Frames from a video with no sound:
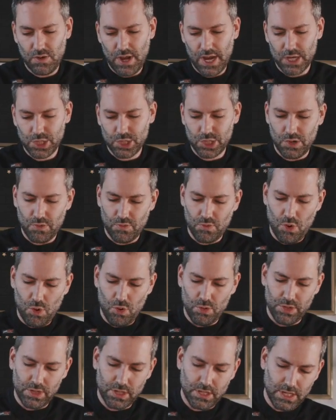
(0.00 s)
to actually
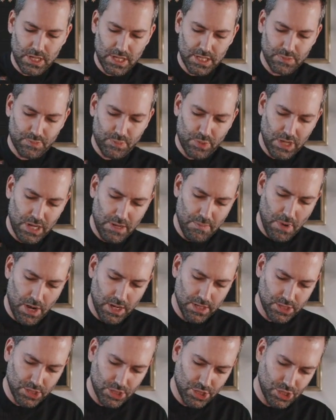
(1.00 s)
roll it is pretty
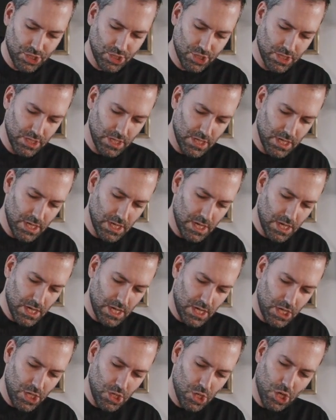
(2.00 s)
much
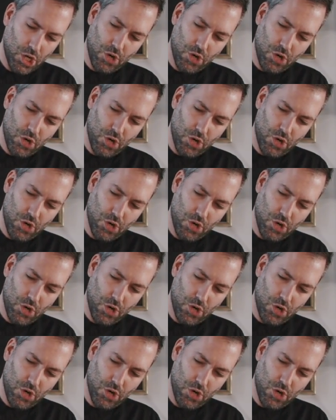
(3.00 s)
you